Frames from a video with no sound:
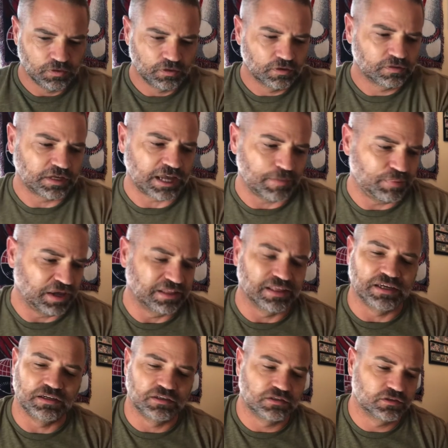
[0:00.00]
think I paid
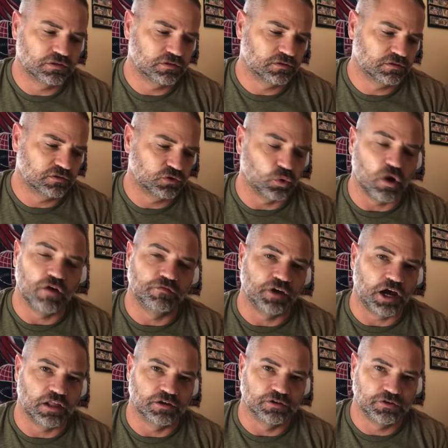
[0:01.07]
like
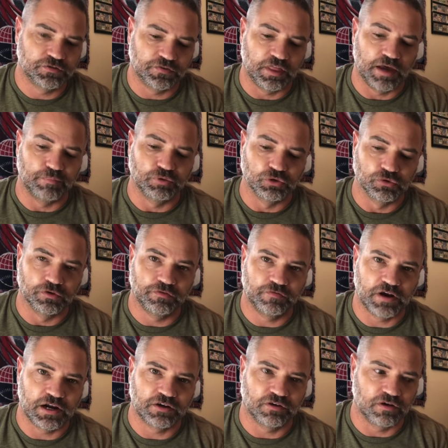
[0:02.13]
$12 for that blue
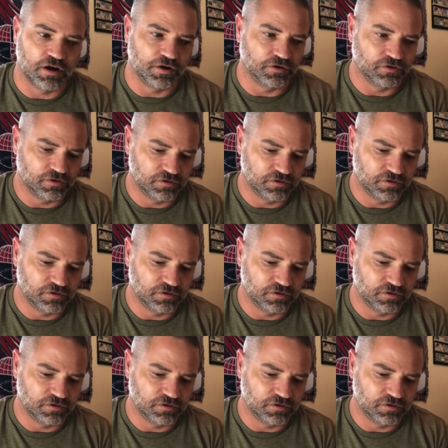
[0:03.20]
refractor auto.